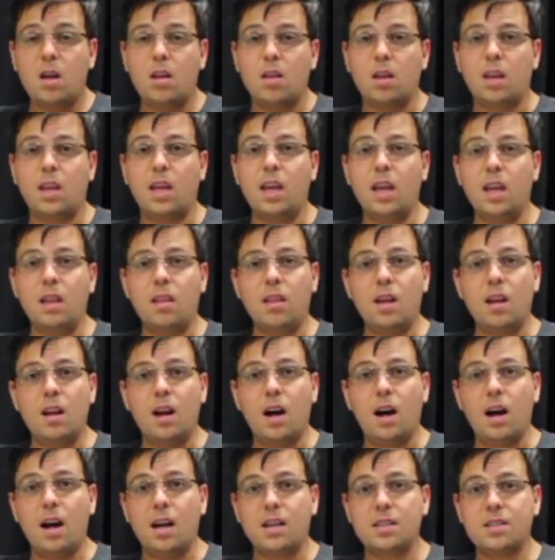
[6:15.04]
The king then
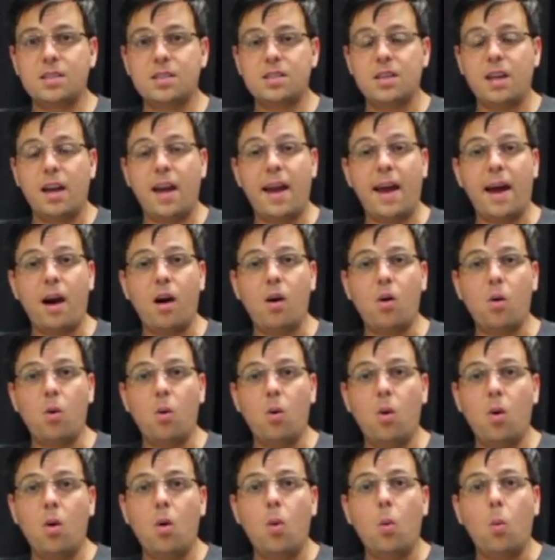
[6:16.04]
asks how
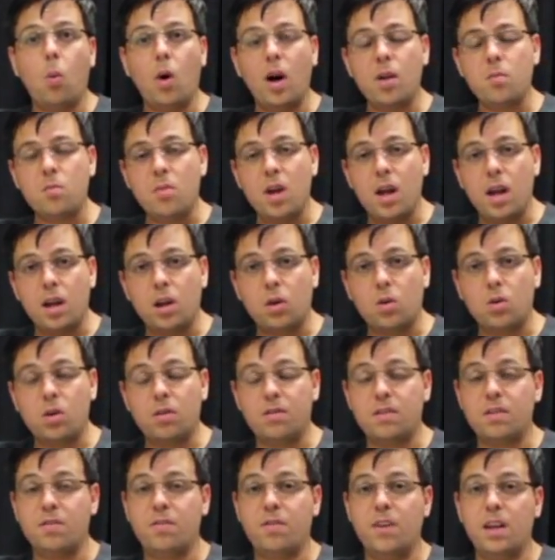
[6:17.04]
one man could
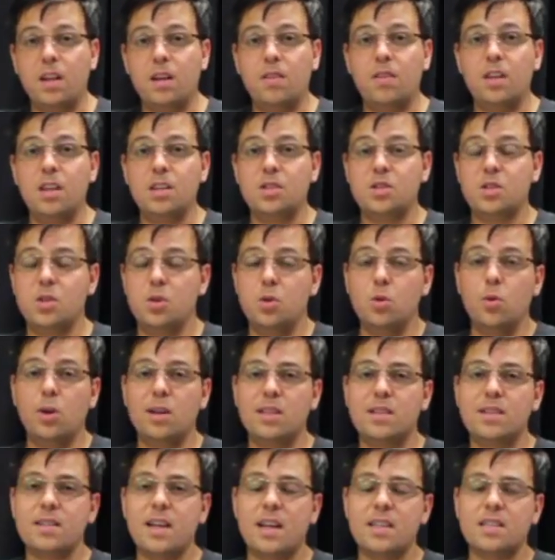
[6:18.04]
have defeated these two
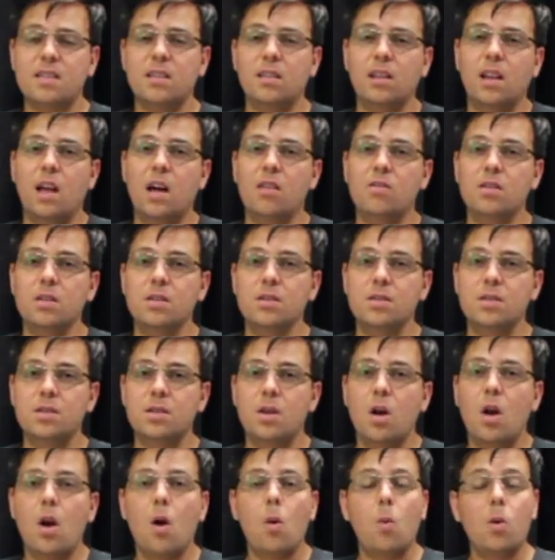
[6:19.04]
assassin
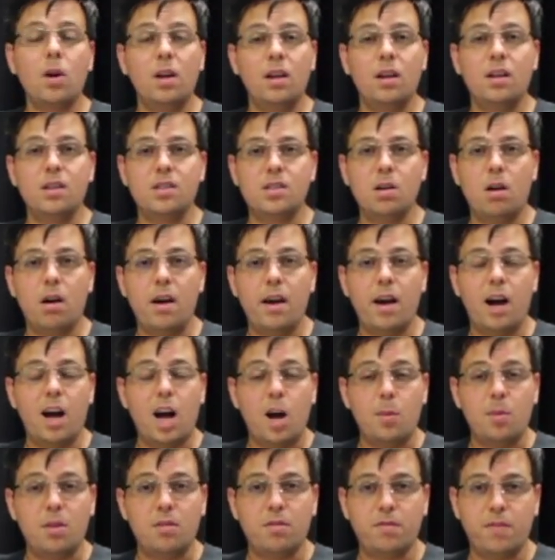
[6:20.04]
lovers when an entire
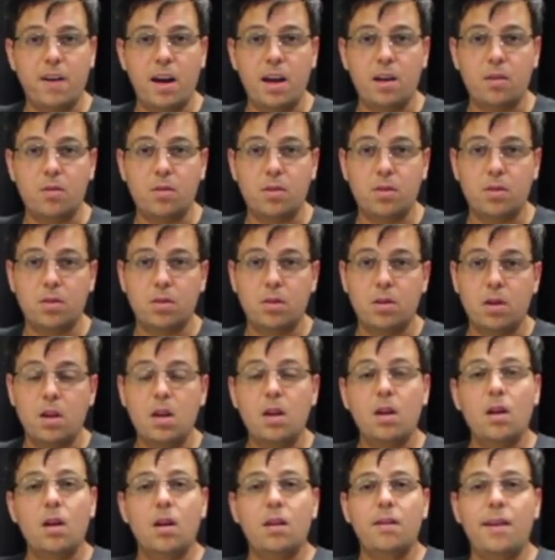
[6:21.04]
army failed.
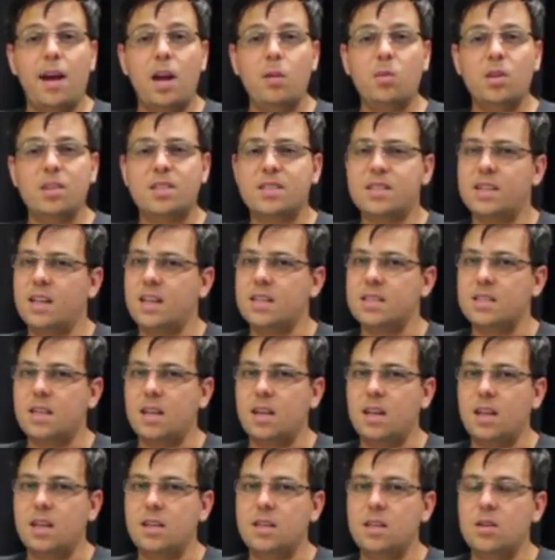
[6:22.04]
Nameless says
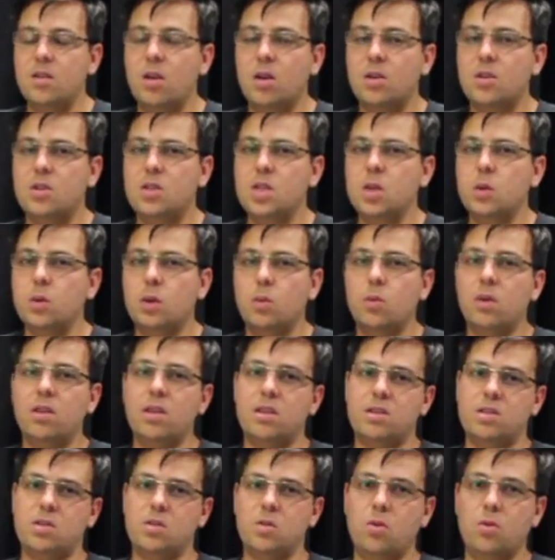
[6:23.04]
that he did not do it with
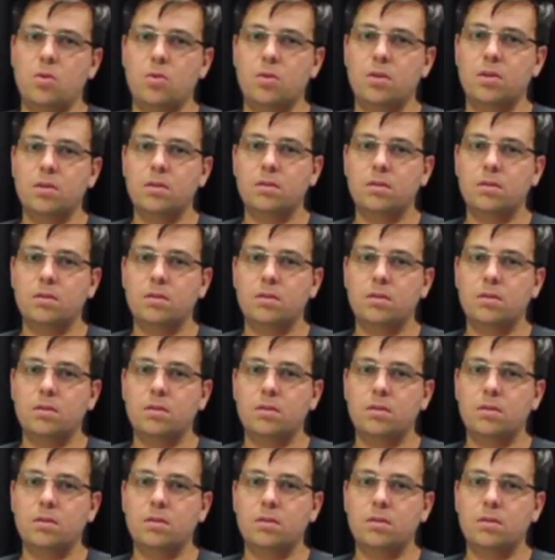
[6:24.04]
his sword.